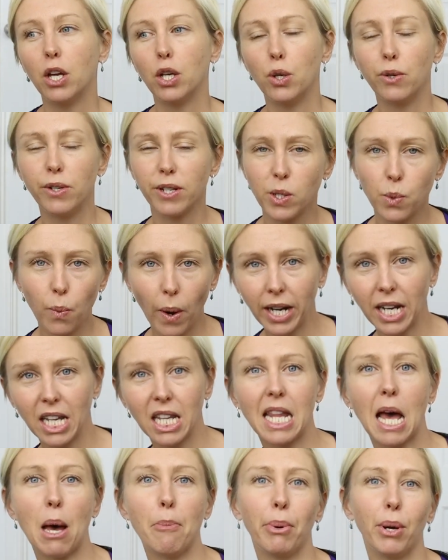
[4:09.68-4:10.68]
you just wait
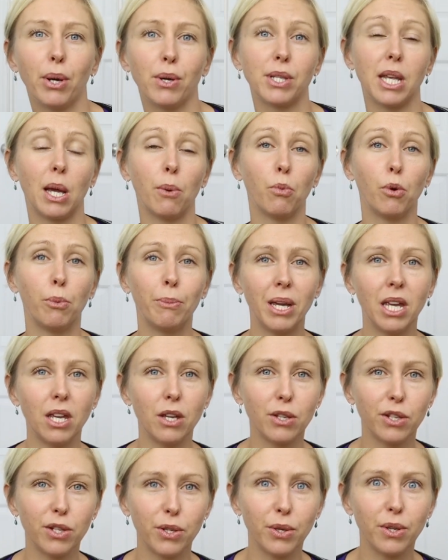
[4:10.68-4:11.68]
in that pose and we'll meet
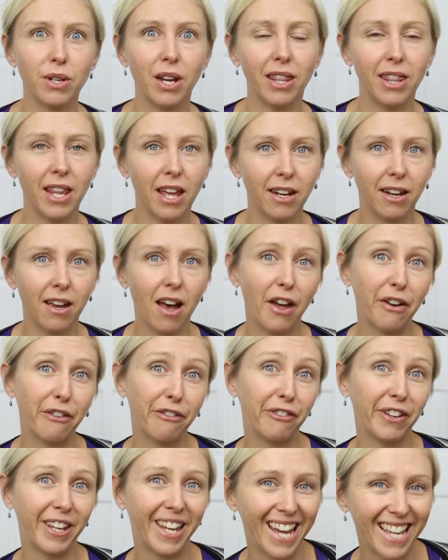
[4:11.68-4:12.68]
you soon, and then kind
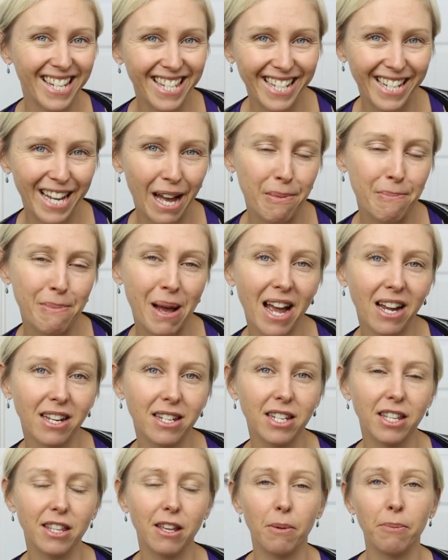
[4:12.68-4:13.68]
of forget to come back
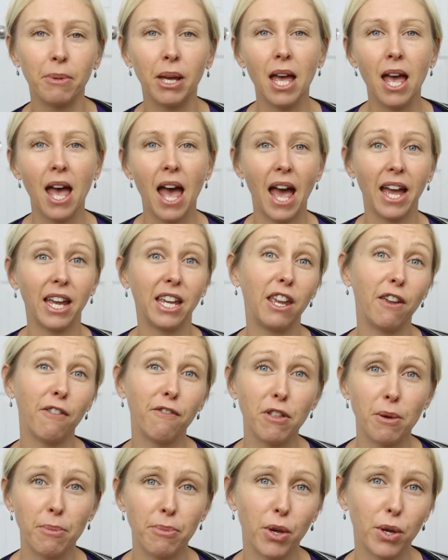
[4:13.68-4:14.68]
to them and
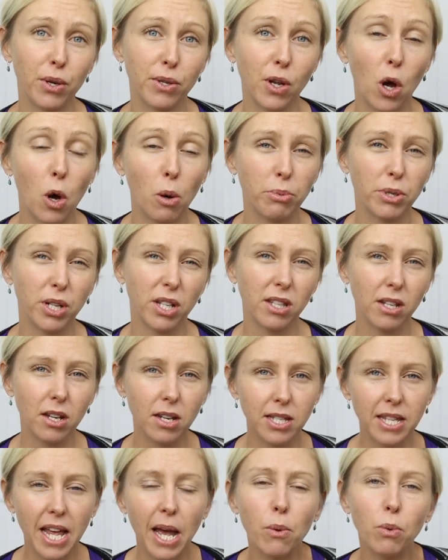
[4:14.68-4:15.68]
give them those options,
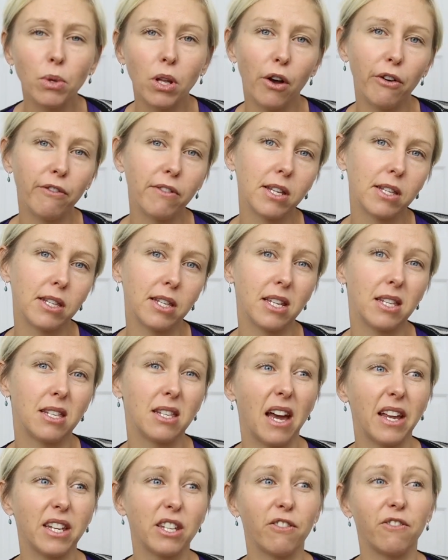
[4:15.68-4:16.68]
because they will obviously
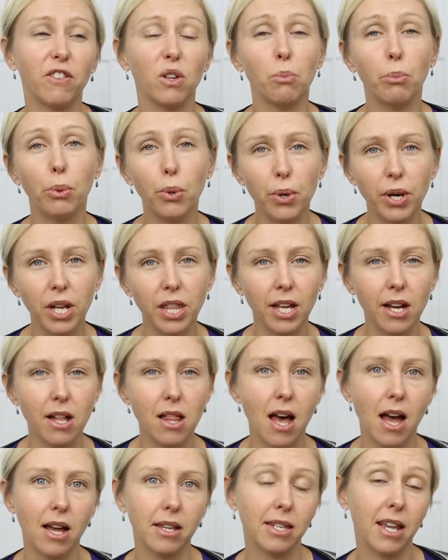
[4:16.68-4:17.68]
start to feel bored in the
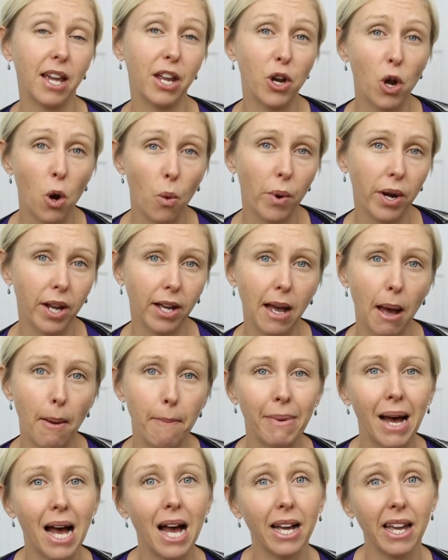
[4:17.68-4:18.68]
class and not want to
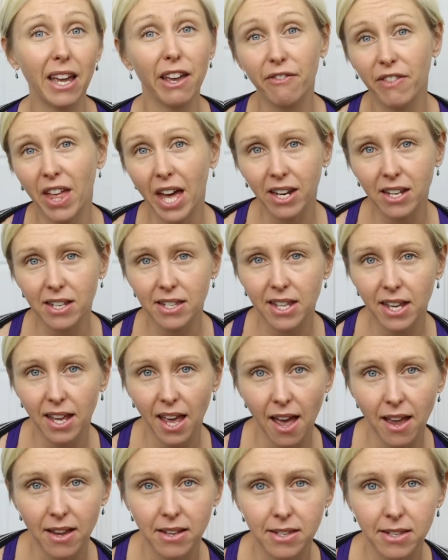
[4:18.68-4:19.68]
come back if that is the
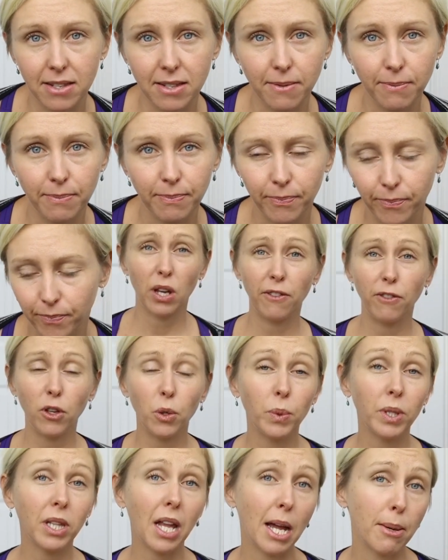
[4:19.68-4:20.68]
case. So if
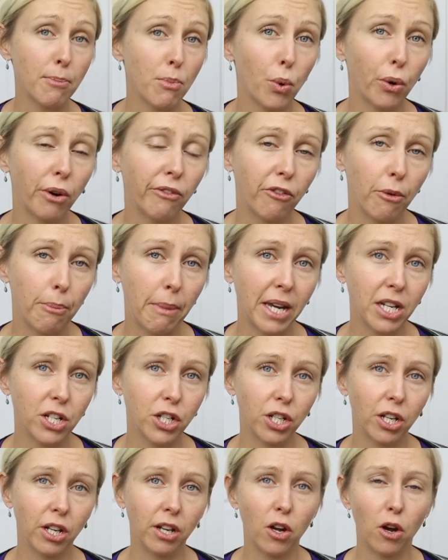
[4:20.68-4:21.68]
you would like more
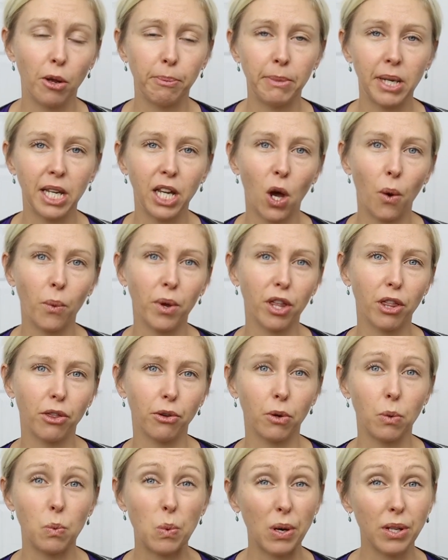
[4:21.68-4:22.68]
information on me going
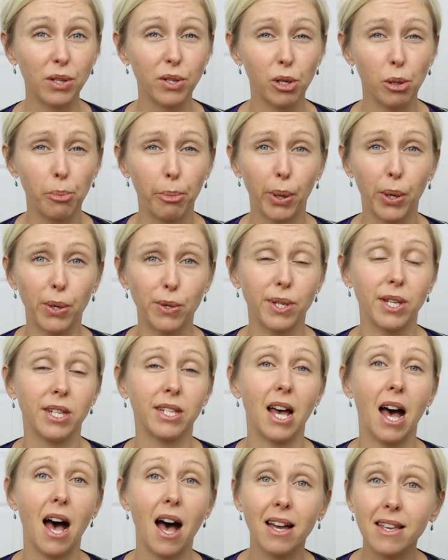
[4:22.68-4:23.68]
through what sort of
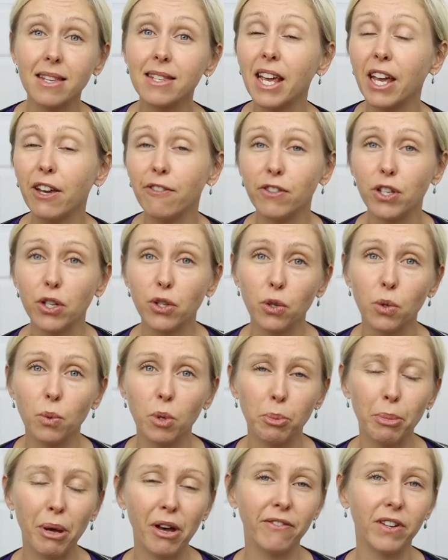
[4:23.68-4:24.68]
poses are safe to do
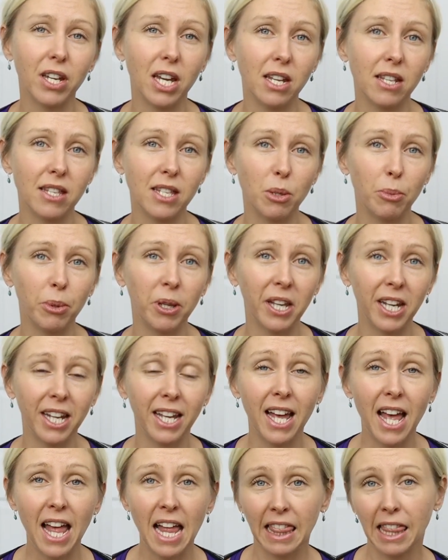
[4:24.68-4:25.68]
with pelvic
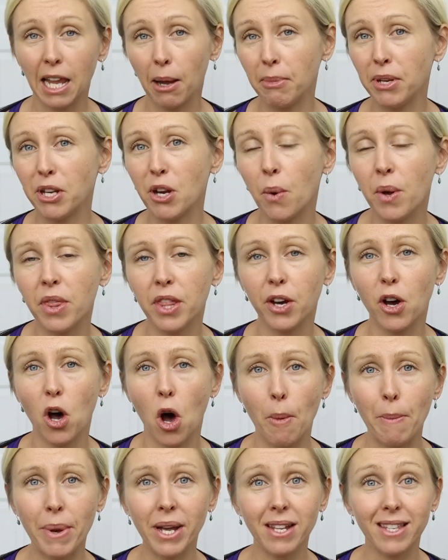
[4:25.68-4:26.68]
instability, let me know in the
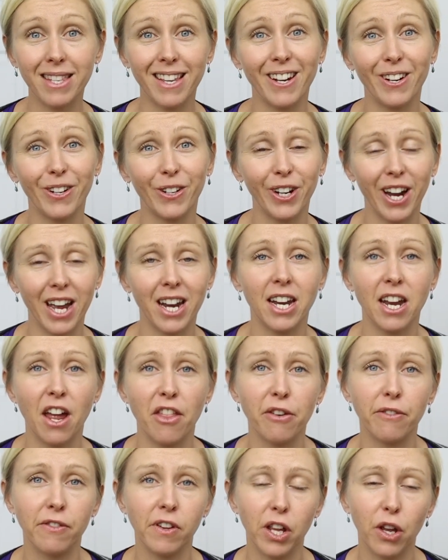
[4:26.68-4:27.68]
comments and I'll create
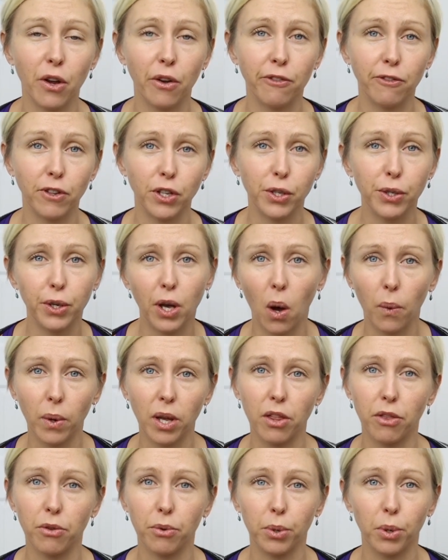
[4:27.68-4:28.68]
another video for you
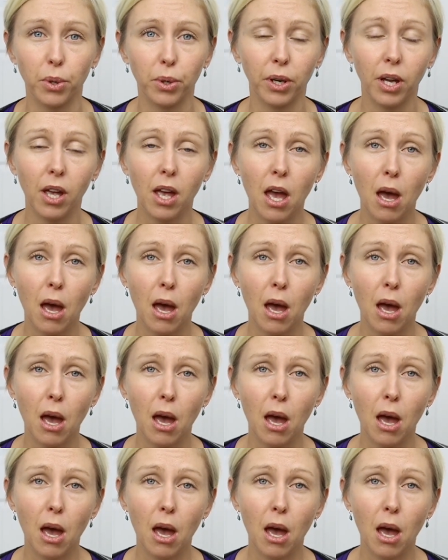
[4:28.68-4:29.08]
going through